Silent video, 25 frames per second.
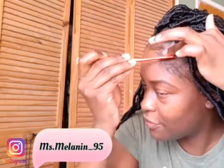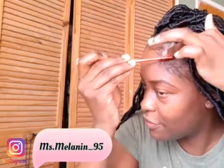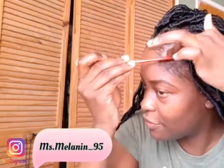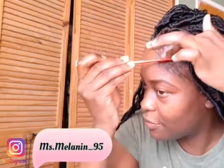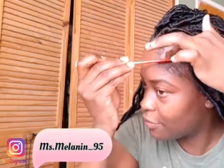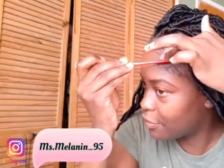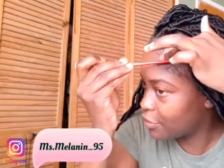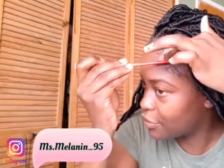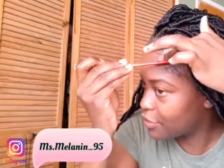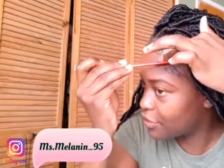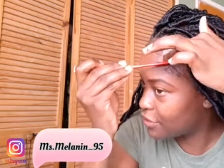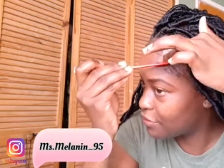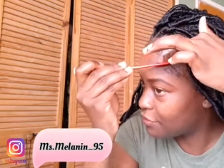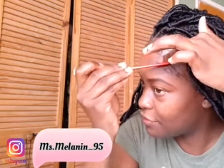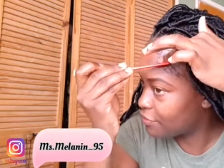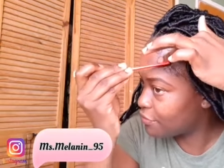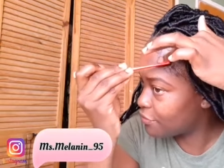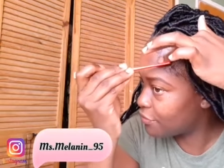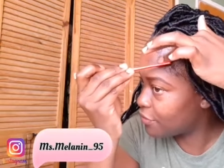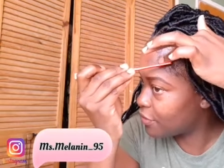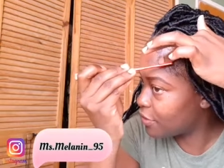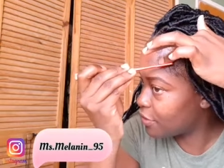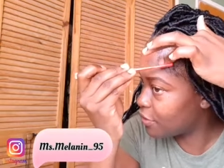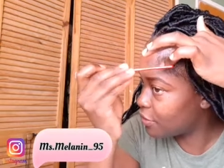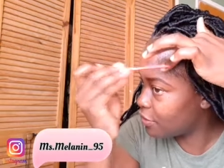Brush it
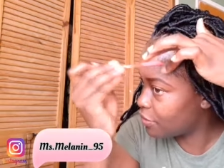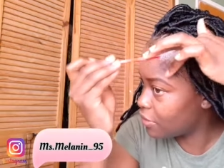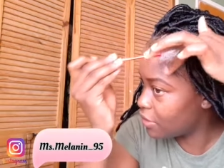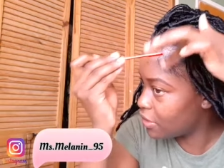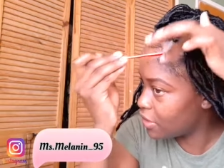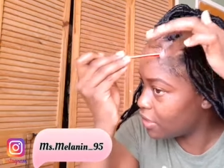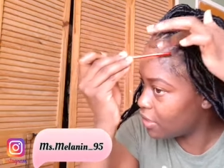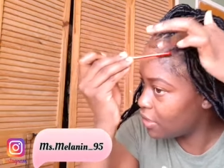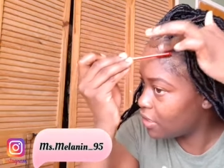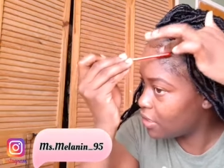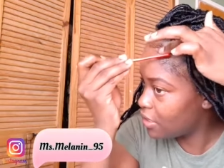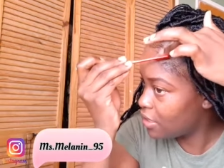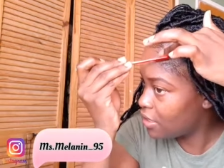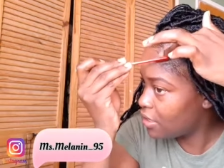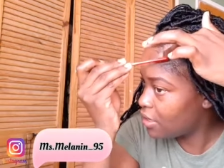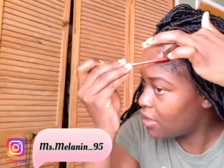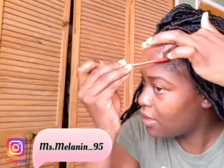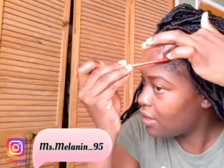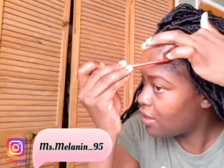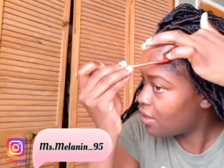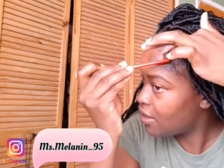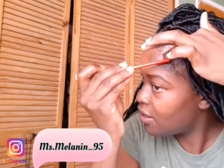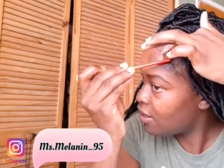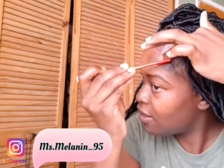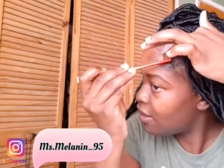forward.
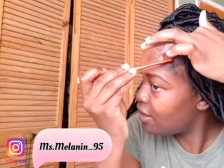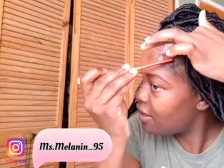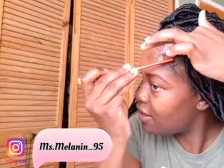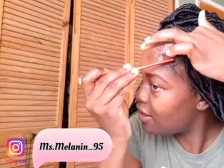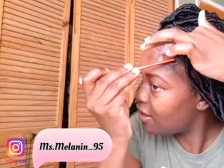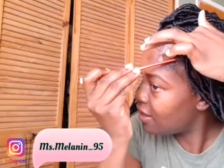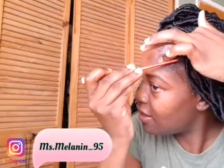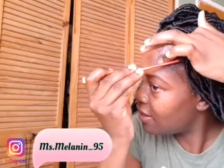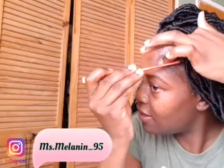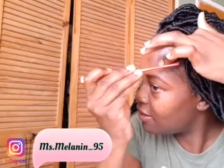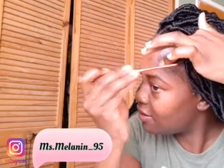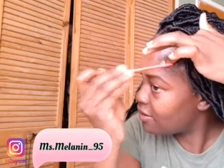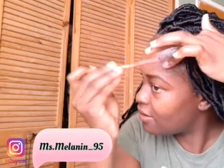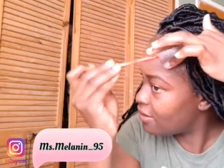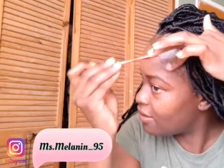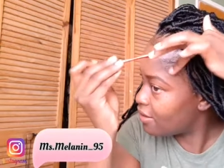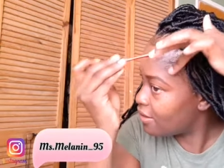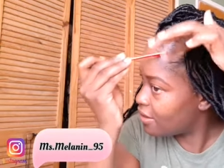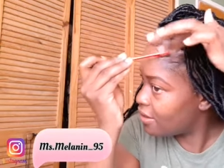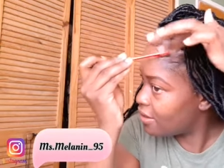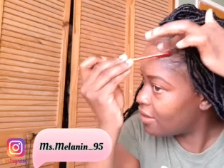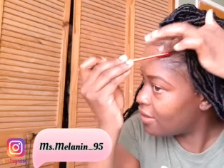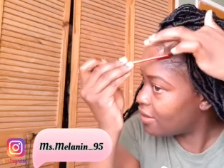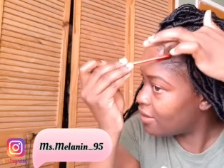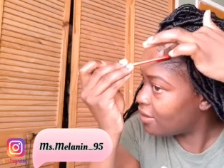And
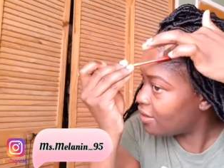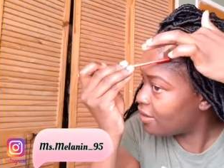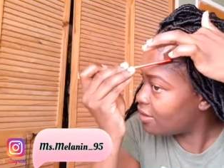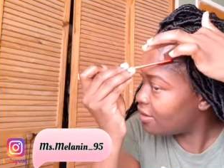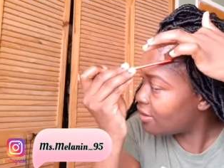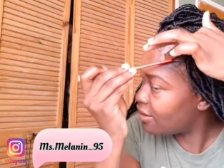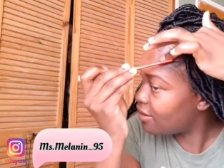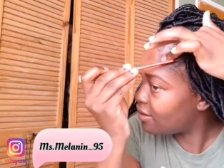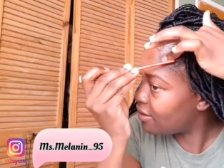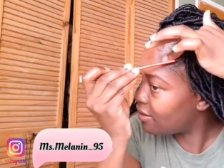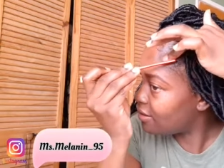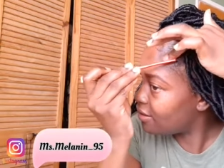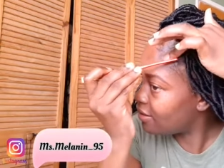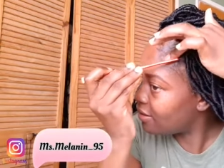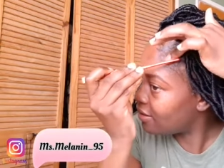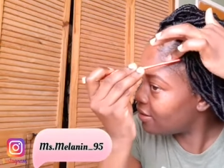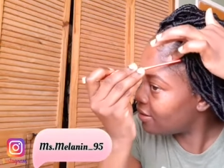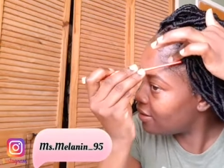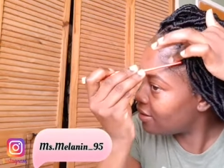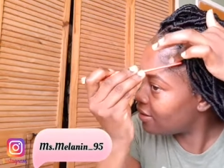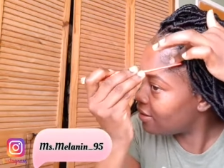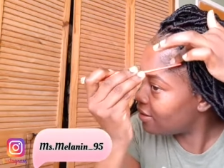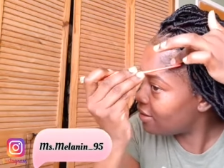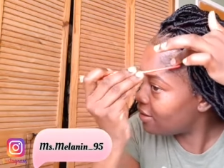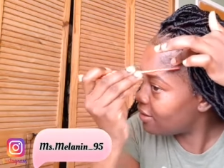
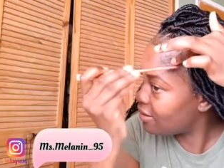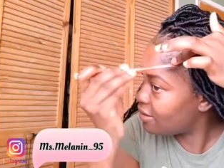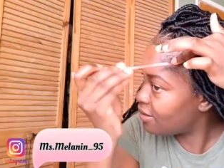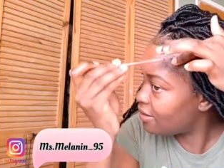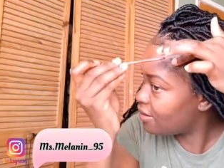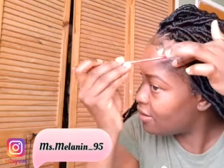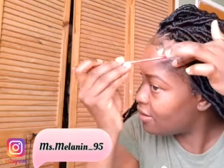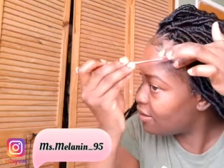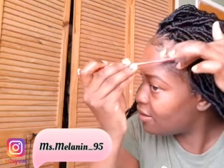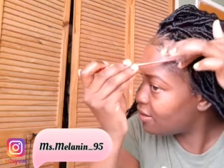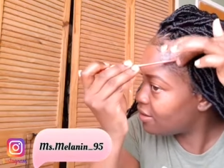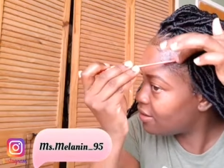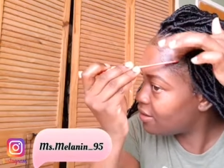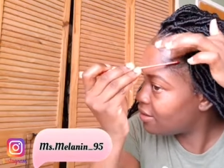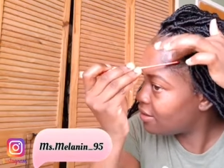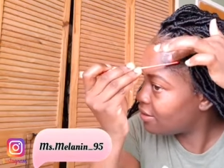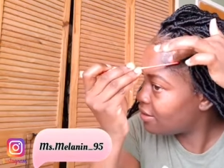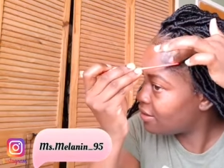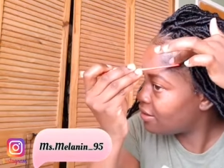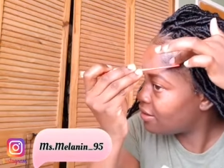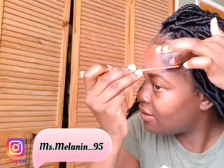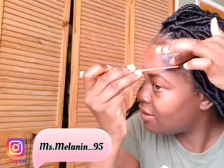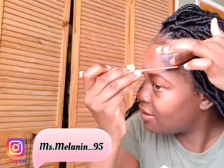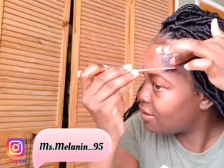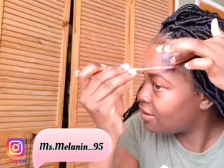then
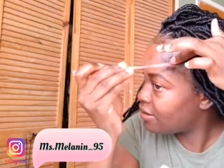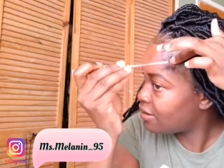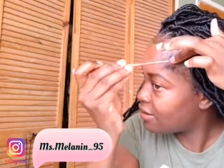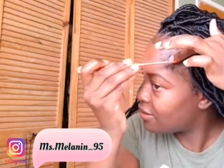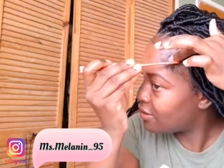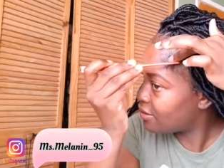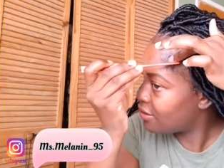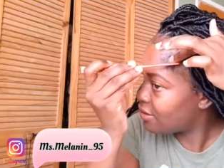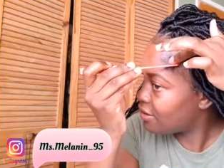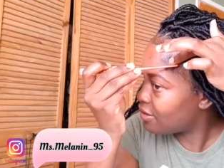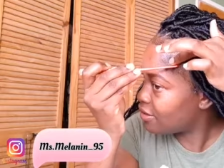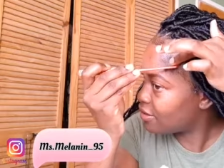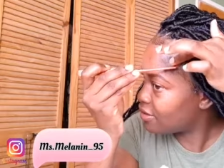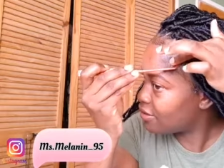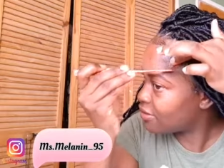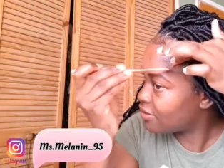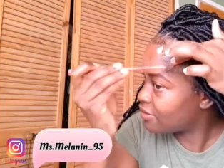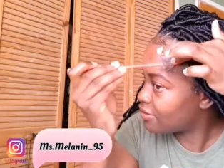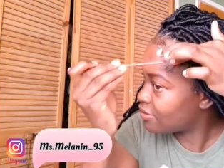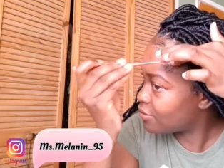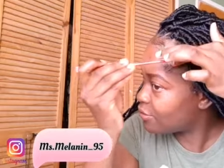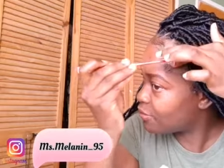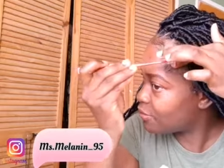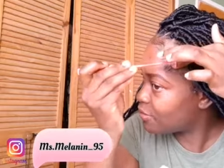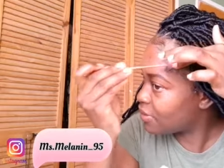that look
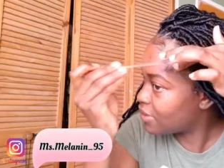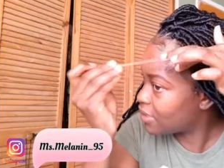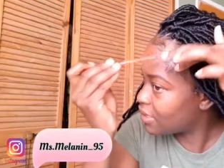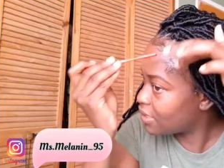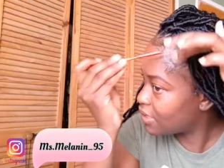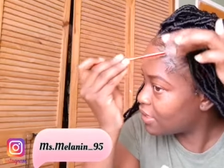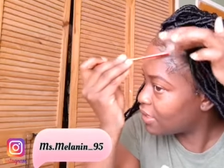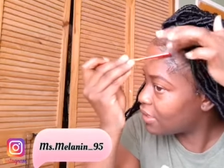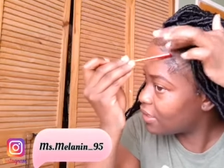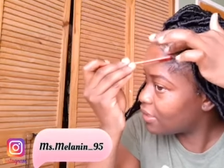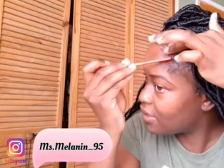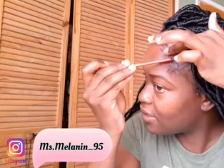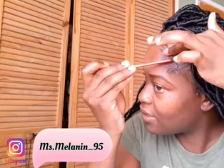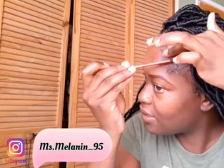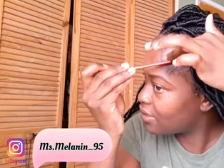something like.